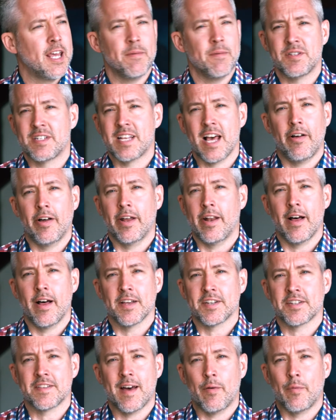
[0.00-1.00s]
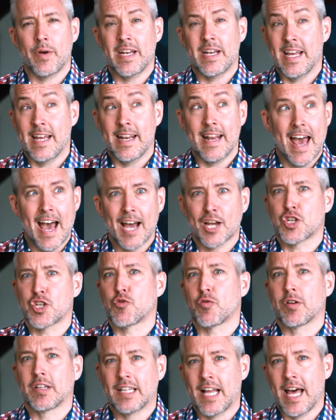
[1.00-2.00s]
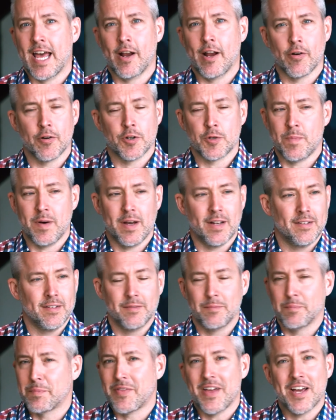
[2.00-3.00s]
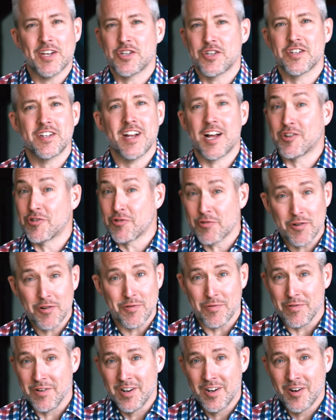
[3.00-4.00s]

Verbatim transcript: keeps telling us that we need extra layers, but, but that's just not true.